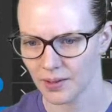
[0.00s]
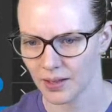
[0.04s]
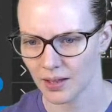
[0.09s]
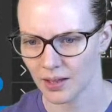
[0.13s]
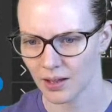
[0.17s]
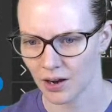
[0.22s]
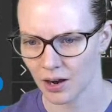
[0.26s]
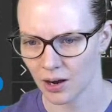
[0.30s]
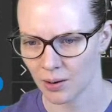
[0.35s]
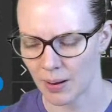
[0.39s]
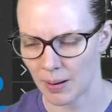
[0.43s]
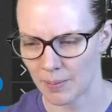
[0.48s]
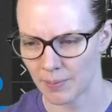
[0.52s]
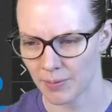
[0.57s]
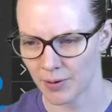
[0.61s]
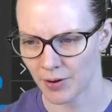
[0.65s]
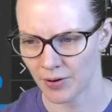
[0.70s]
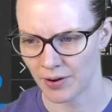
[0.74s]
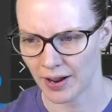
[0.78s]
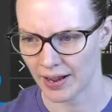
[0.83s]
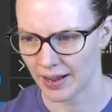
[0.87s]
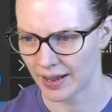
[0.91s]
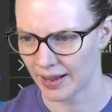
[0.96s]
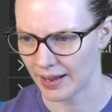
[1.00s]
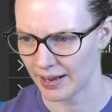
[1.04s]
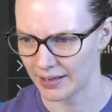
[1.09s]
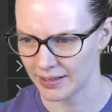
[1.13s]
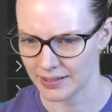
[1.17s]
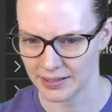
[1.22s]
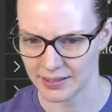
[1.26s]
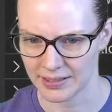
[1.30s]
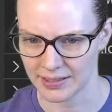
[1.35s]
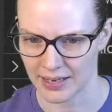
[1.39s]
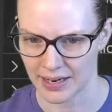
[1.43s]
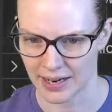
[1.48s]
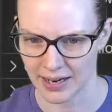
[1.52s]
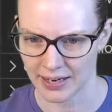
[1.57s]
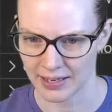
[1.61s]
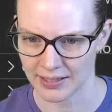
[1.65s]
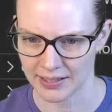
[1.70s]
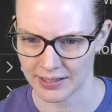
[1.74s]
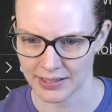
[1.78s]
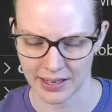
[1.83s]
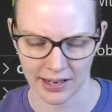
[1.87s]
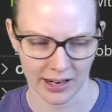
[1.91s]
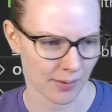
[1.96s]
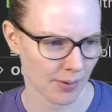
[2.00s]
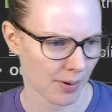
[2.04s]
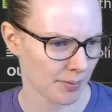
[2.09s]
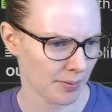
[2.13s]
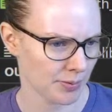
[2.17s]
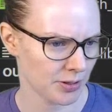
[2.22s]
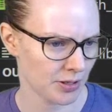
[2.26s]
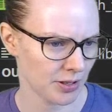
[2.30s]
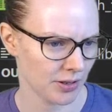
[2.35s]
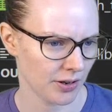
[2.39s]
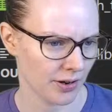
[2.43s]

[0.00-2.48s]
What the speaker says: CarMap codec can't detect CarMap 0.